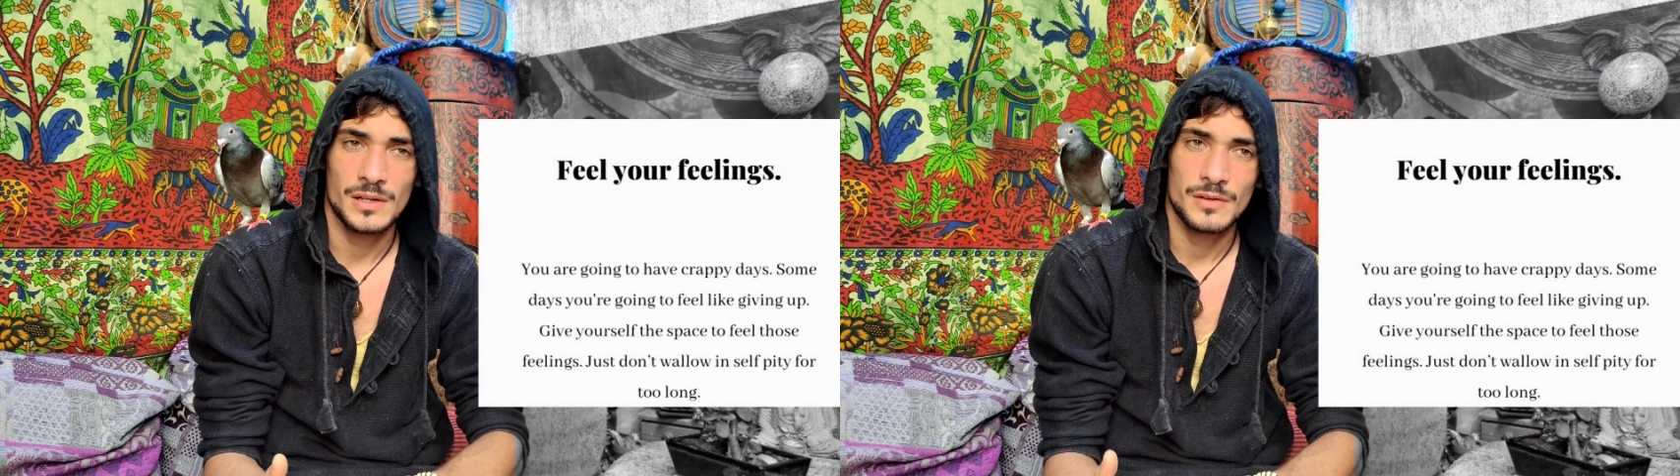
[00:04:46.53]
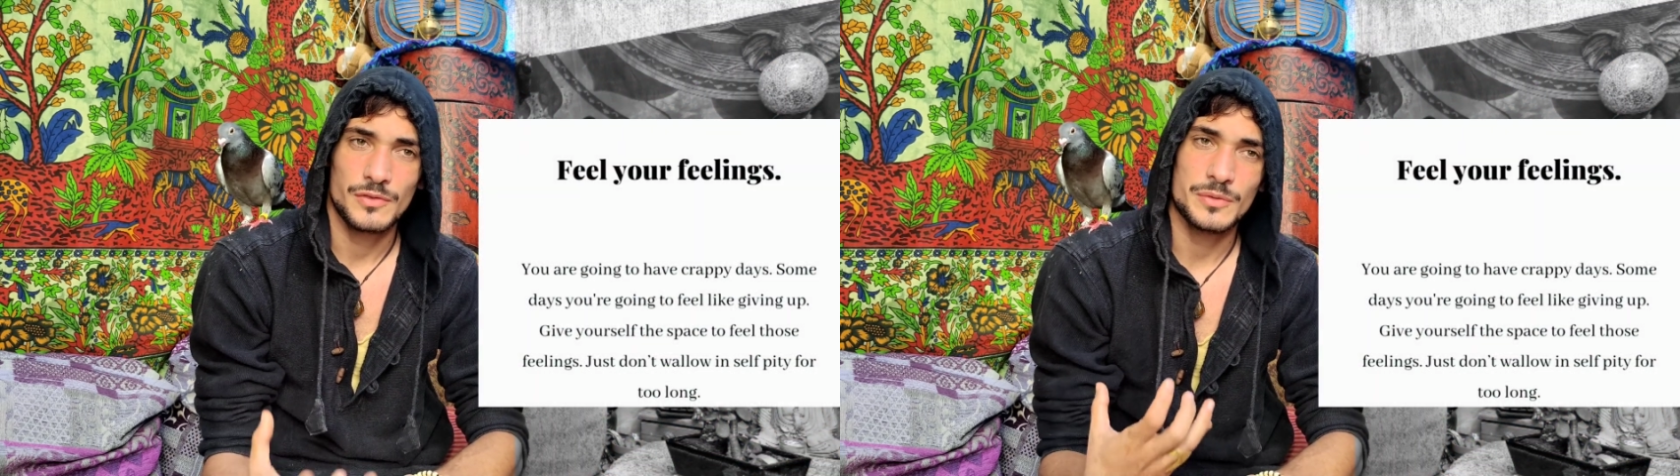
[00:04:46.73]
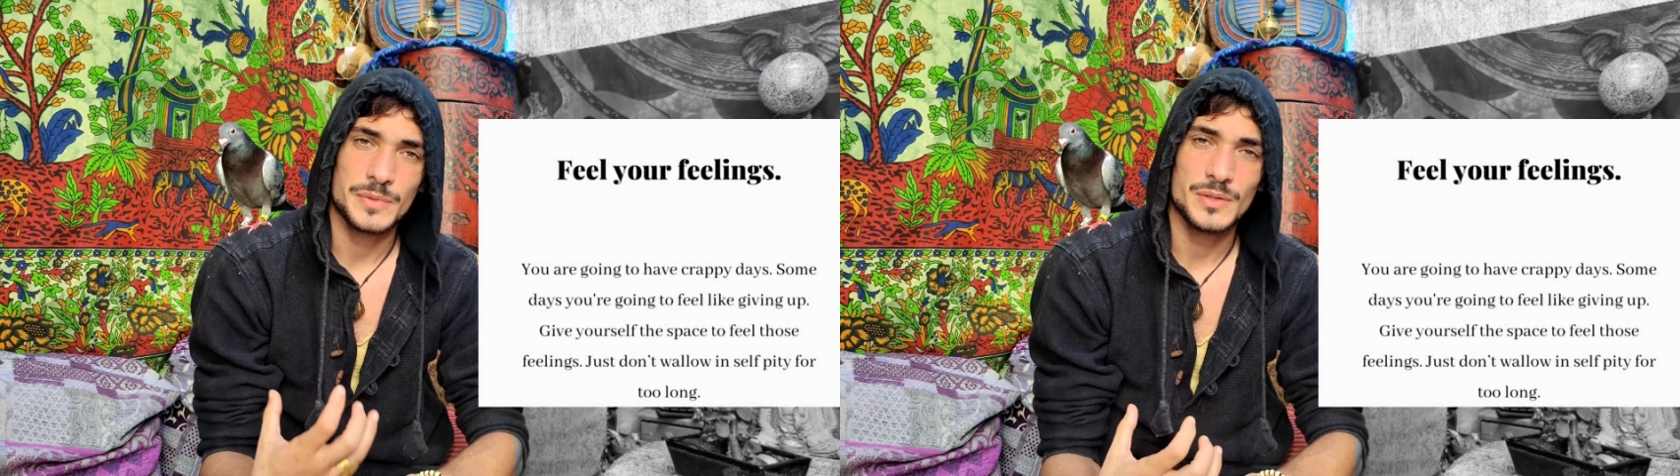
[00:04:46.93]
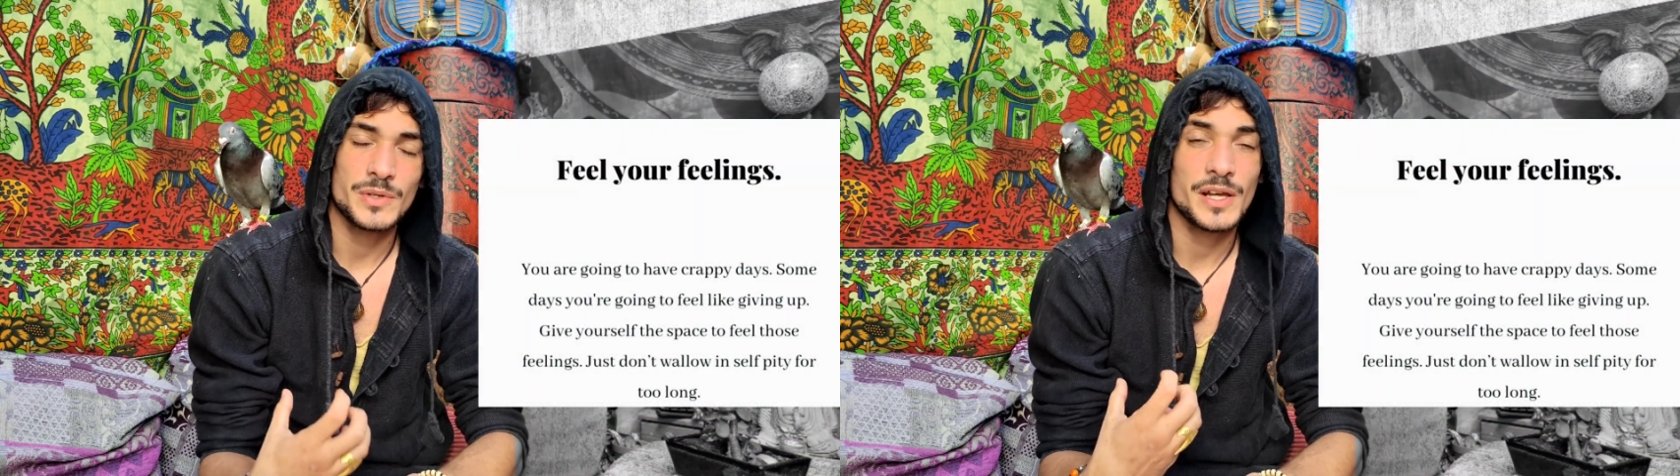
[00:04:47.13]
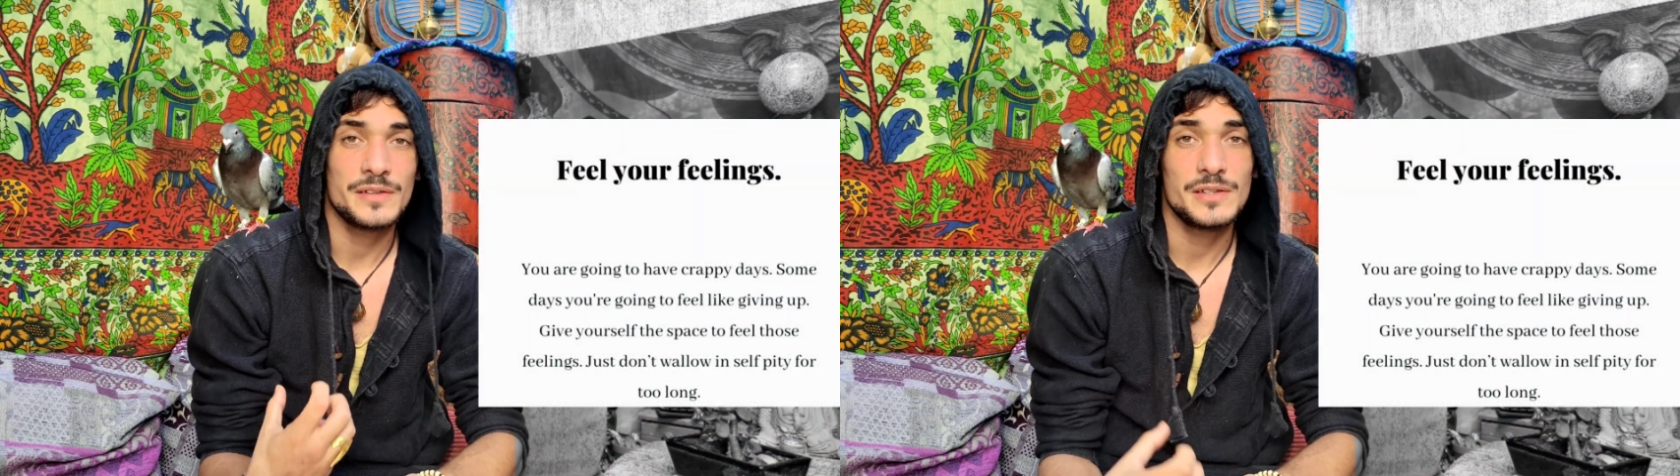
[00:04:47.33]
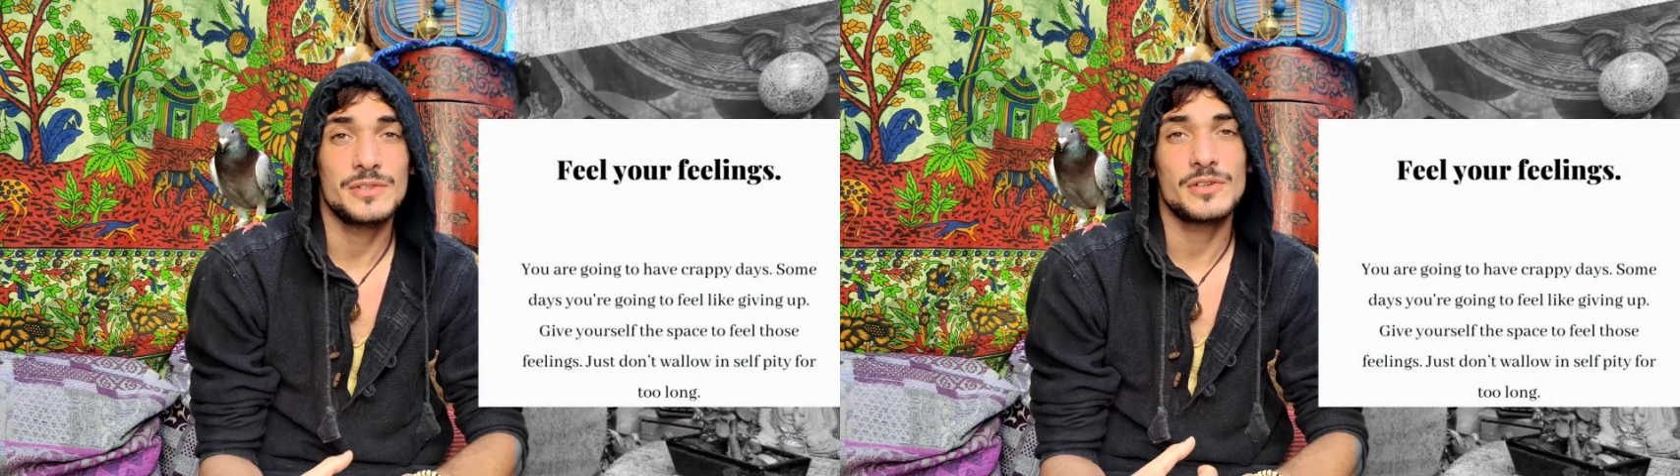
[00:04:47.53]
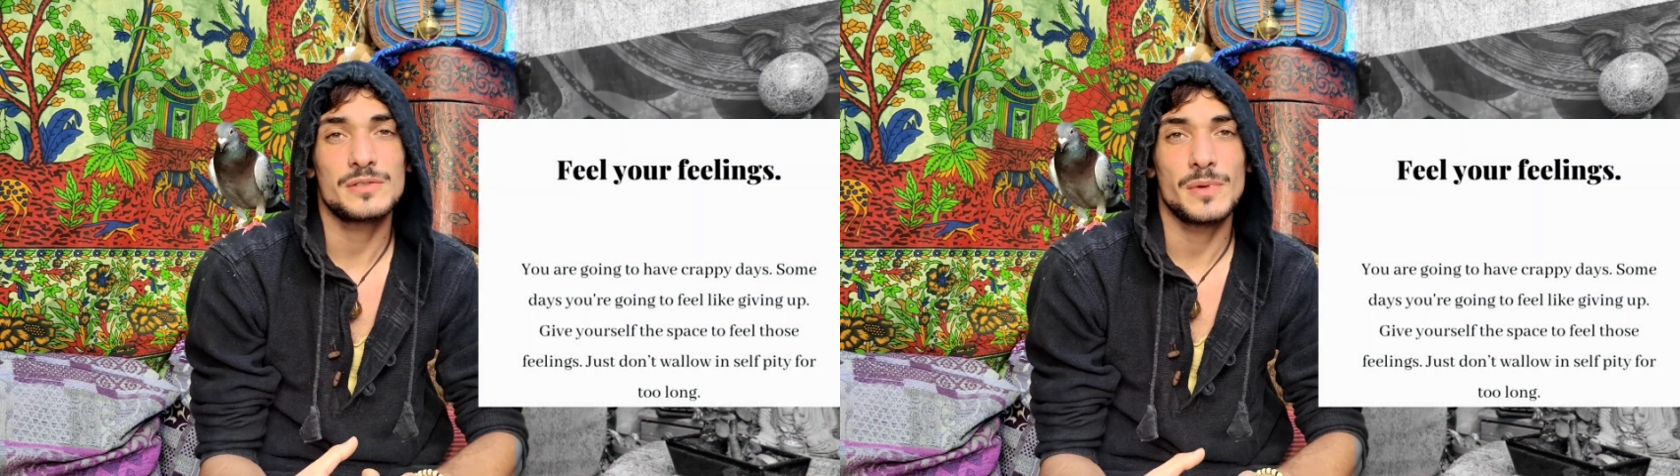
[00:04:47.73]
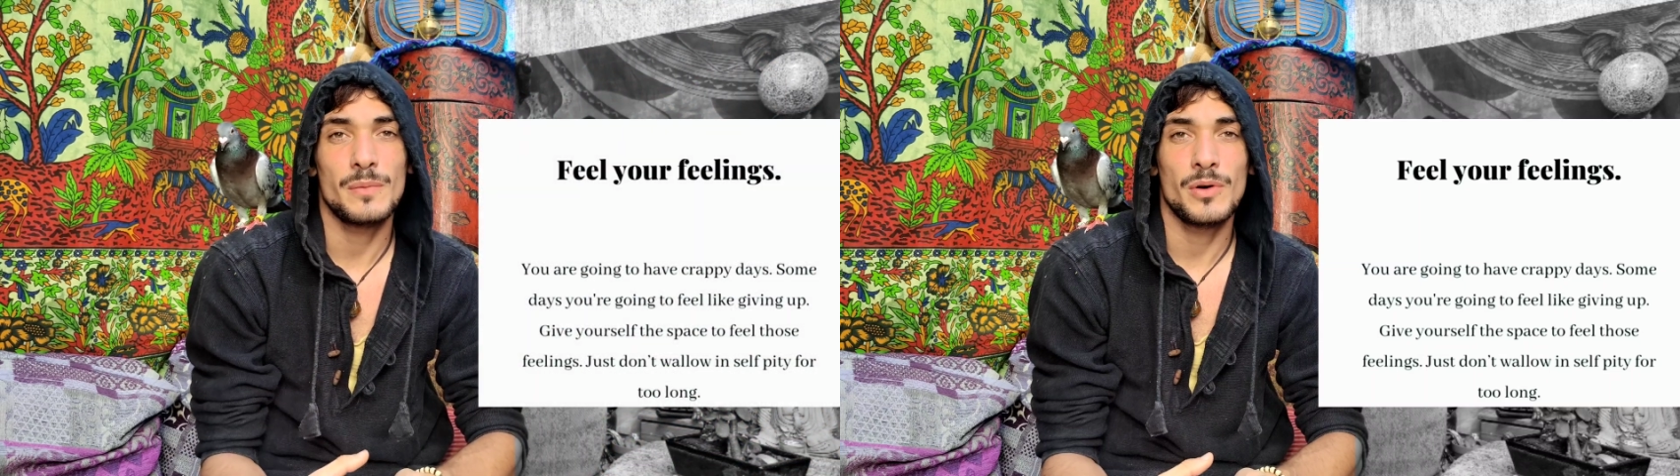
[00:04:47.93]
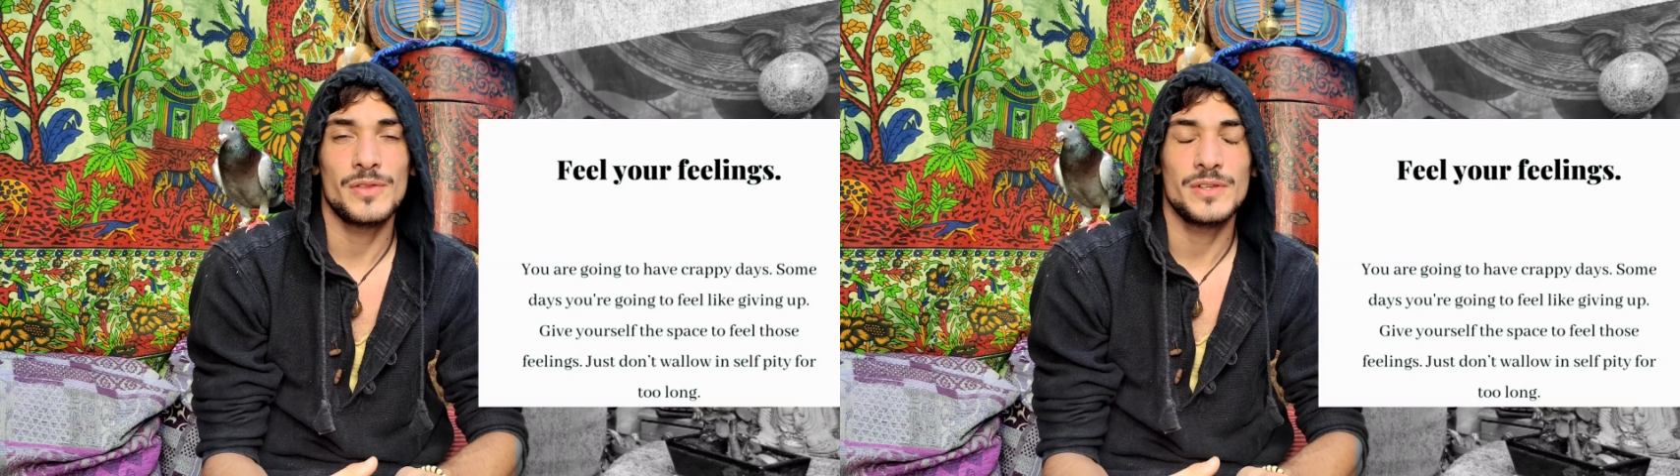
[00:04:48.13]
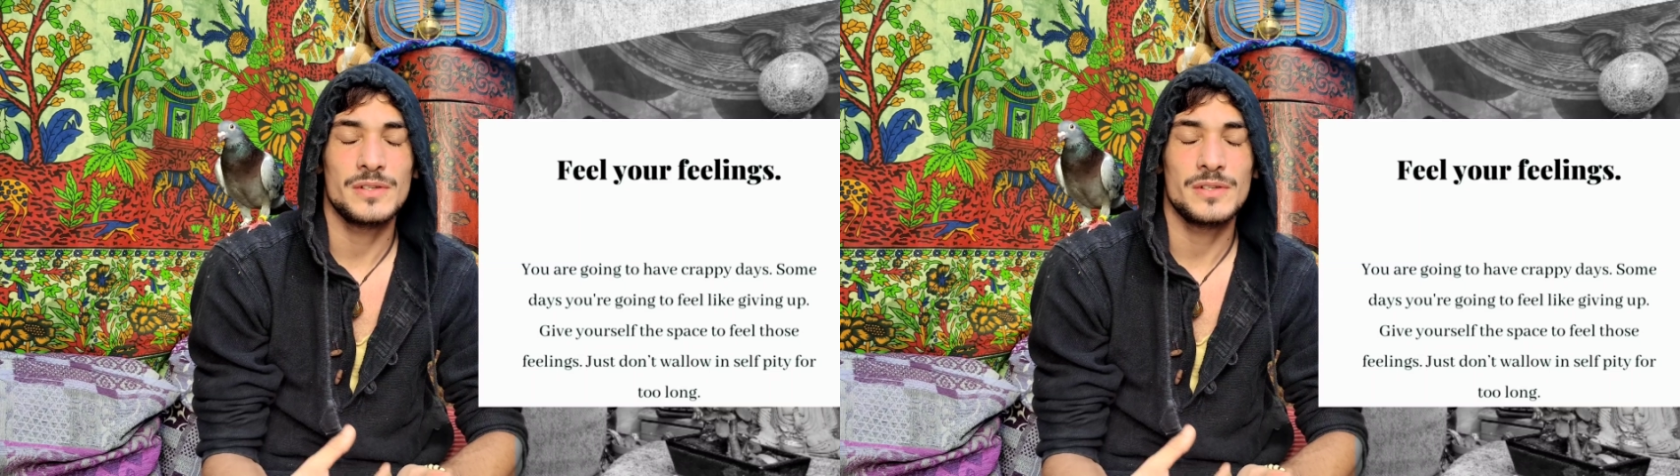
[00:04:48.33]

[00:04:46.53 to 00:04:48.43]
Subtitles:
For me, when I detox my body,